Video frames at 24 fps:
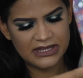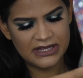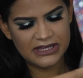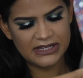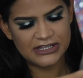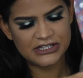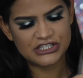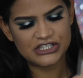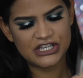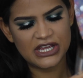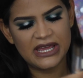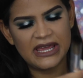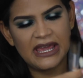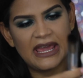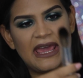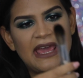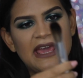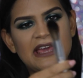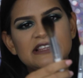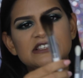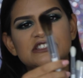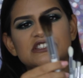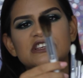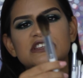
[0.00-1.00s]
The
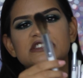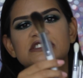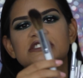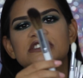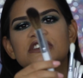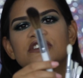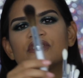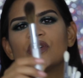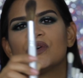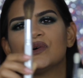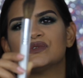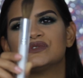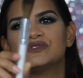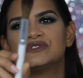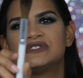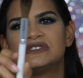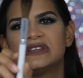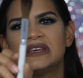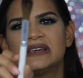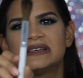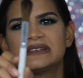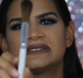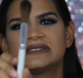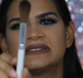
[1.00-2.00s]

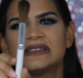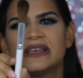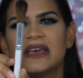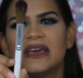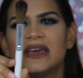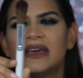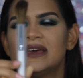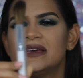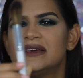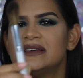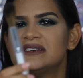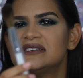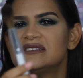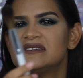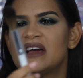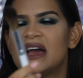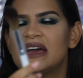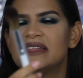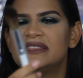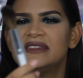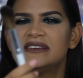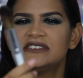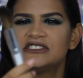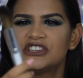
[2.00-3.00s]
JH06. I
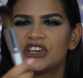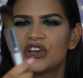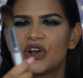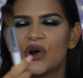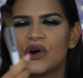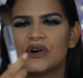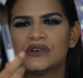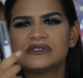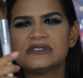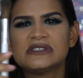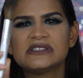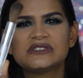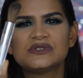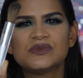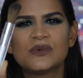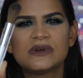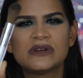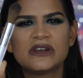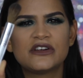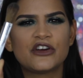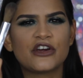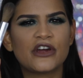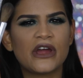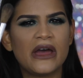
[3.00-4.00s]
think she calls this
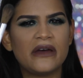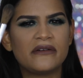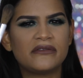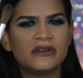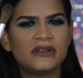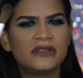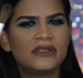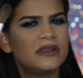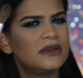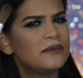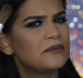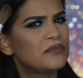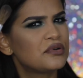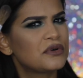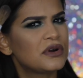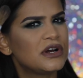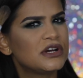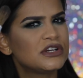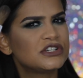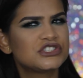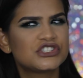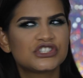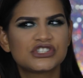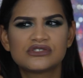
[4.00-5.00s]
one her everything
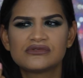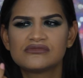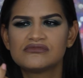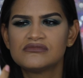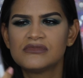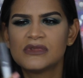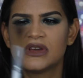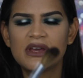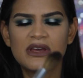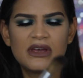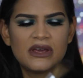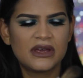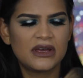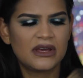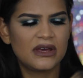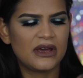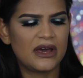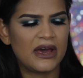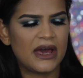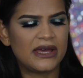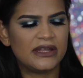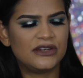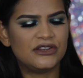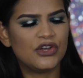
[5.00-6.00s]
brush.
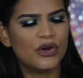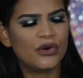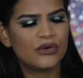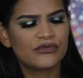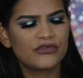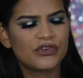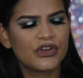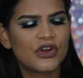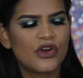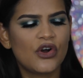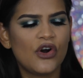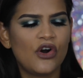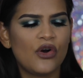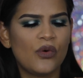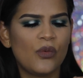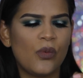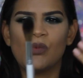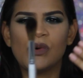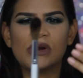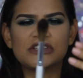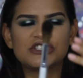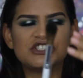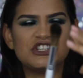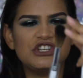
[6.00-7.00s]
I don't recall
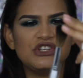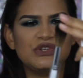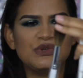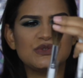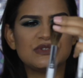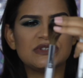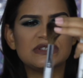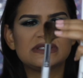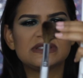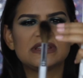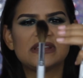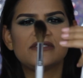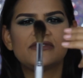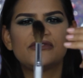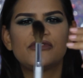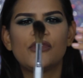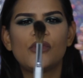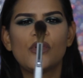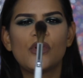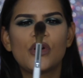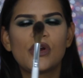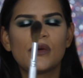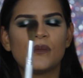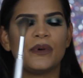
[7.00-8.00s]
what she uses it
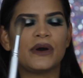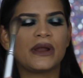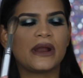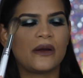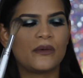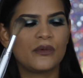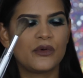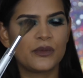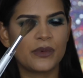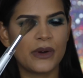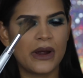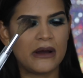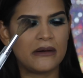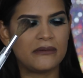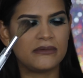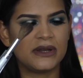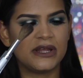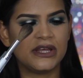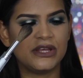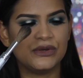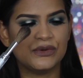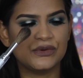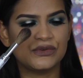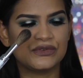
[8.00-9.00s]
for, but I will
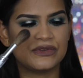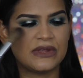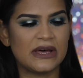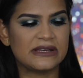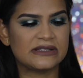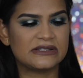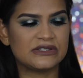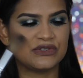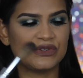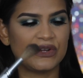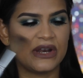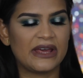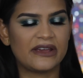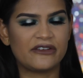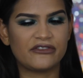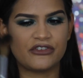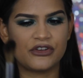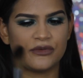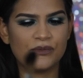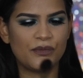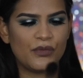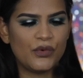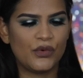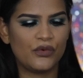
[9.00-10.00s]
probably use that to like
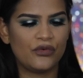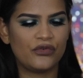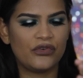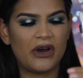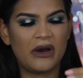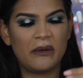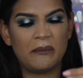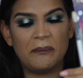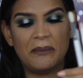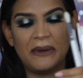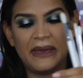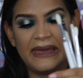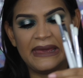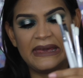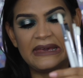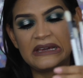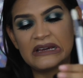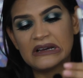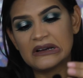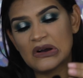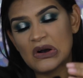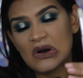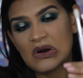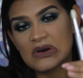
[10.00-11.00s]
remove a bake
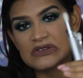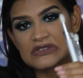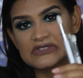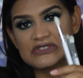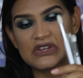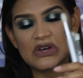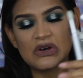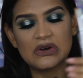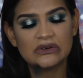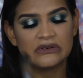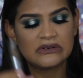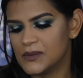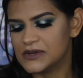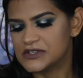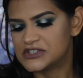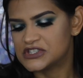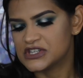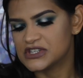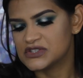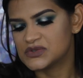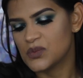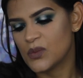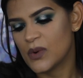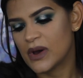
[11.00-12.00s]
also, which
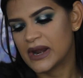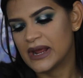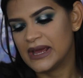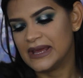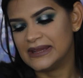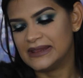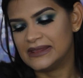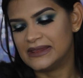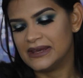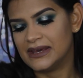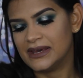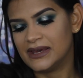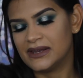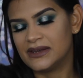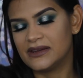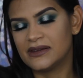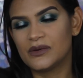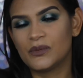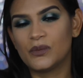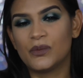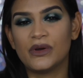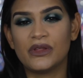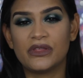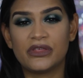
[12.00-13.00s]
is what I
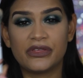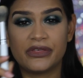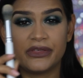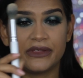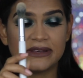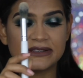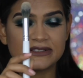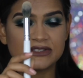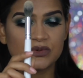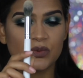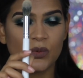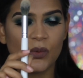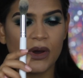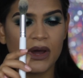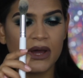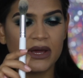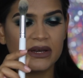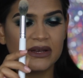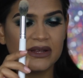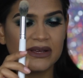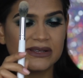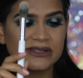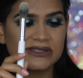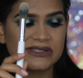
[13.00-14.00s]
did with this
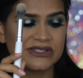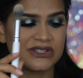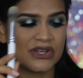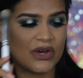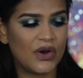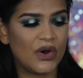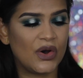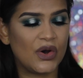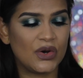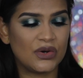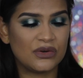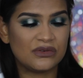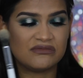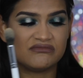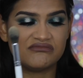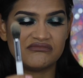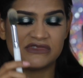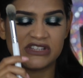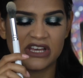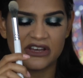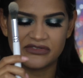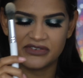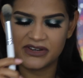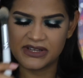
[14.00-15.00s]
one. So
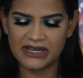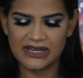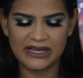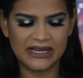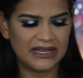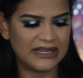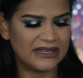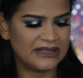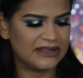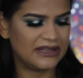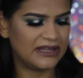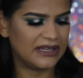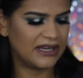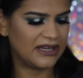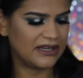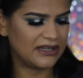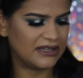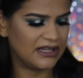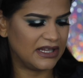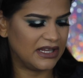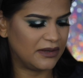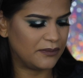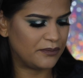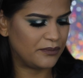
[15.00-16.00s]
definitely didn't
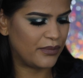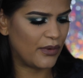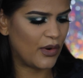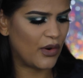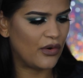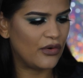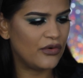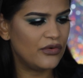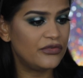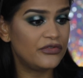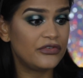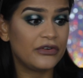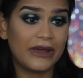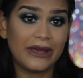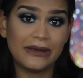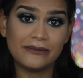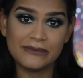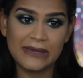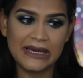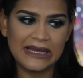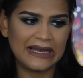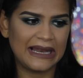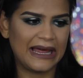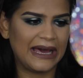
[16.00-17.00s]
need both in
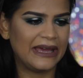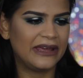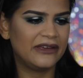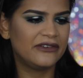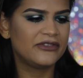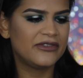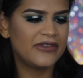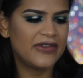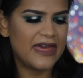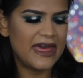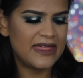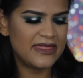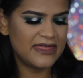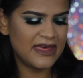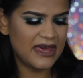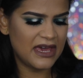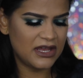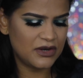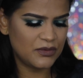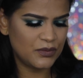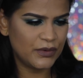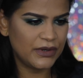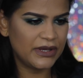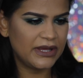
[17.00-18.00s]
my life. And
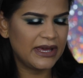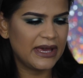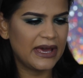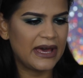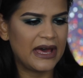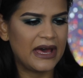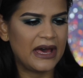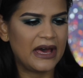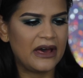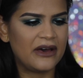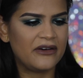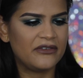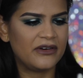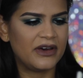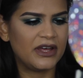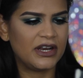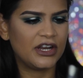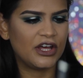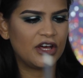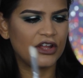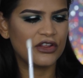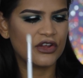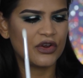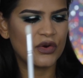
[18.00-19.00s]
then we have
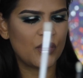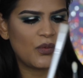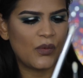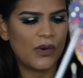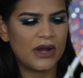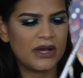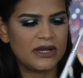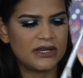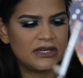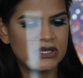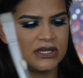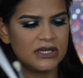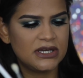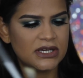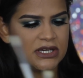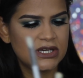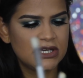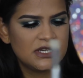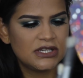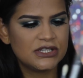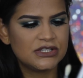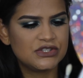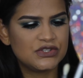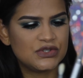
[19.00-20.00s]
another 1,
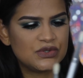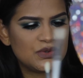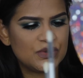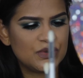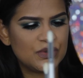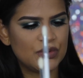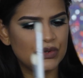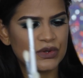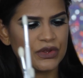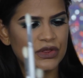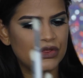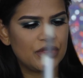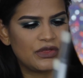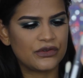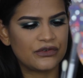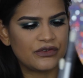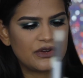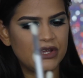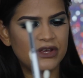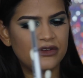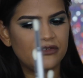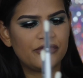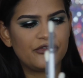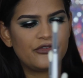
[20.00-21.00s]
2,
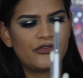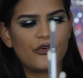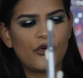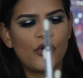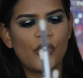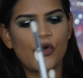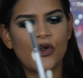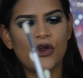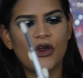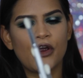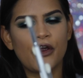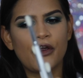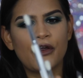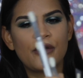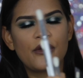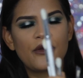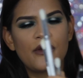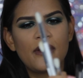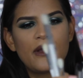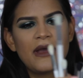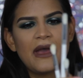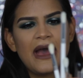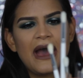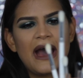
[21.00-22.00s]
3, 4
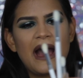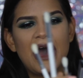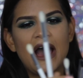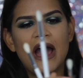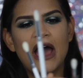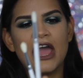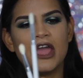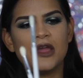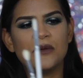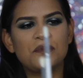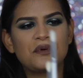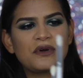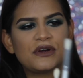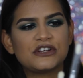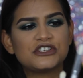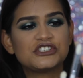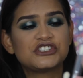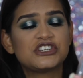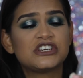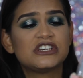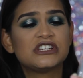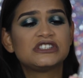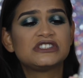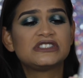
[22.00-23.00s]
eye
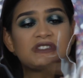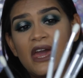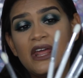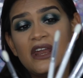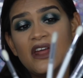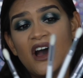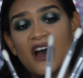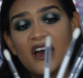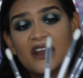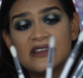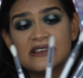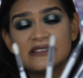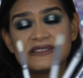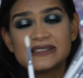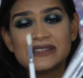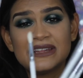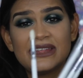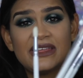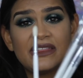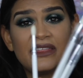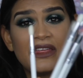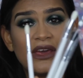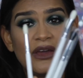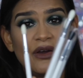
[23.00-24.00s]
brushes, and
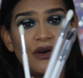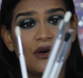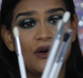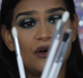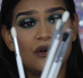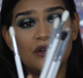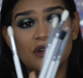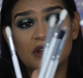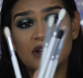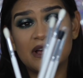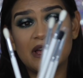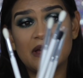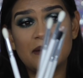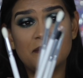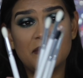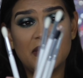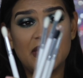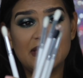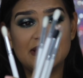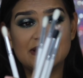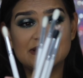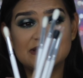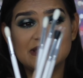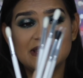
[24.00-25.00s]
honestly they all look
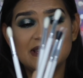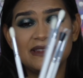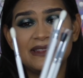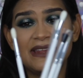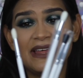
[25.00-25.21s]
amazing.